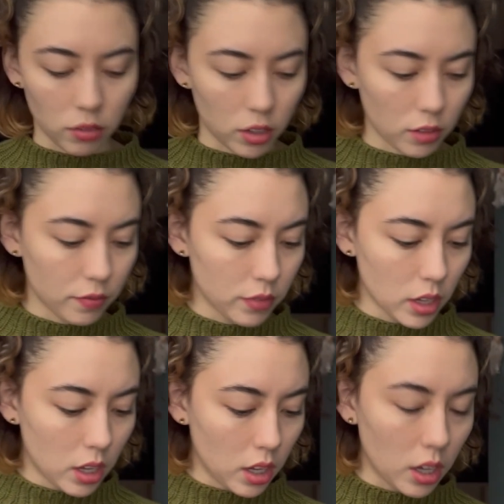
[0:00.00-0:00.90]
know.
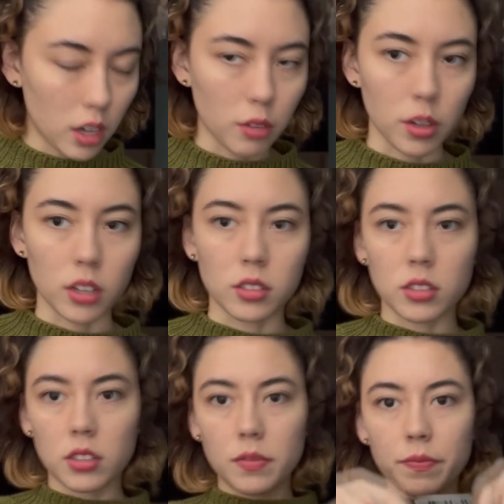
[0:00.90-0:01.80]

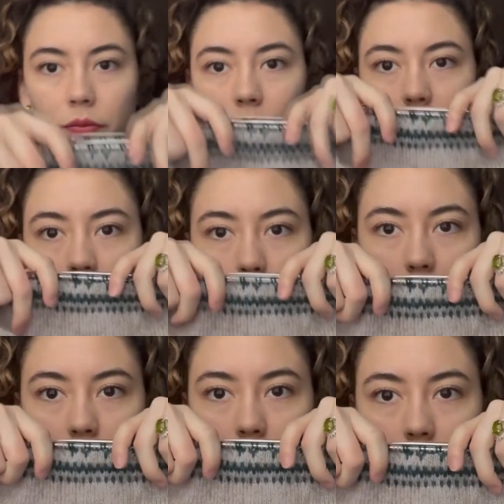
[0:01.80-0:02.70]
Anyways, they're a
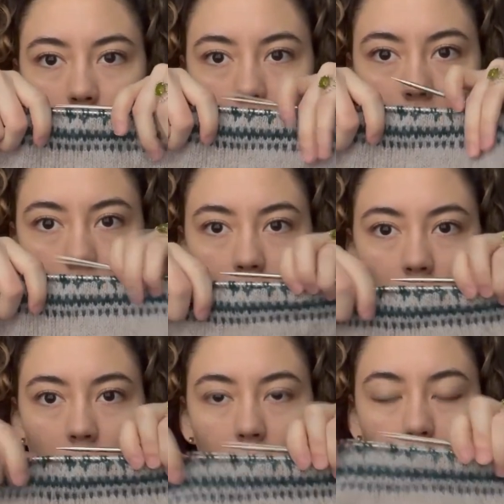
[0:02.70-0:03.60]
bit tonal,
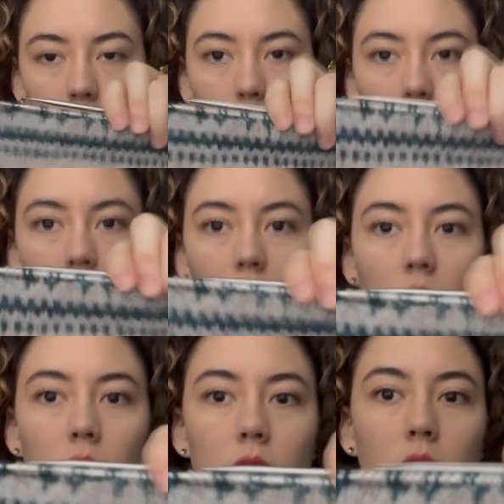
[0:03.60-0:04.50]
but I'm
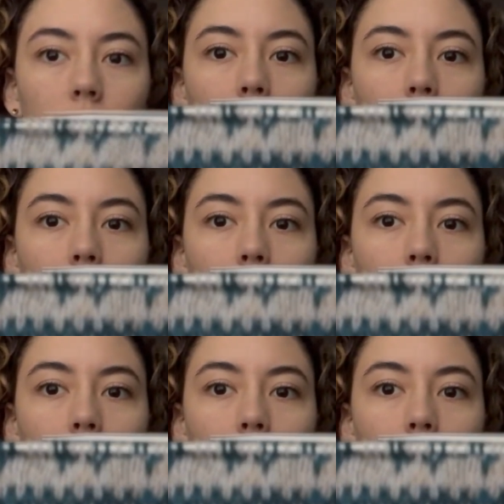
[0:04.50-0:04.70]
loving the